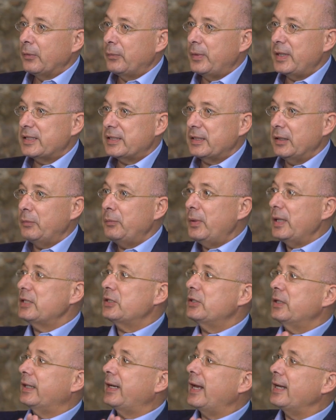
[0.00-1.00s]

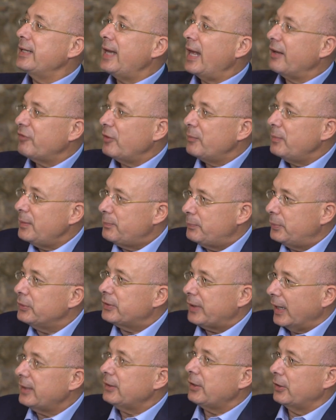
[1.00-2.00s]
which can never be
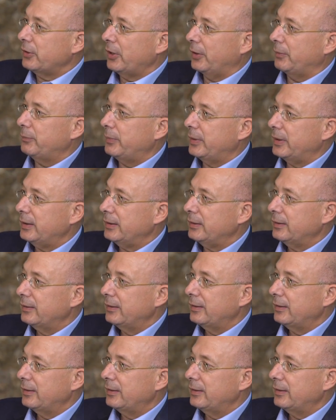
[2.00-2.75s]
put in a number,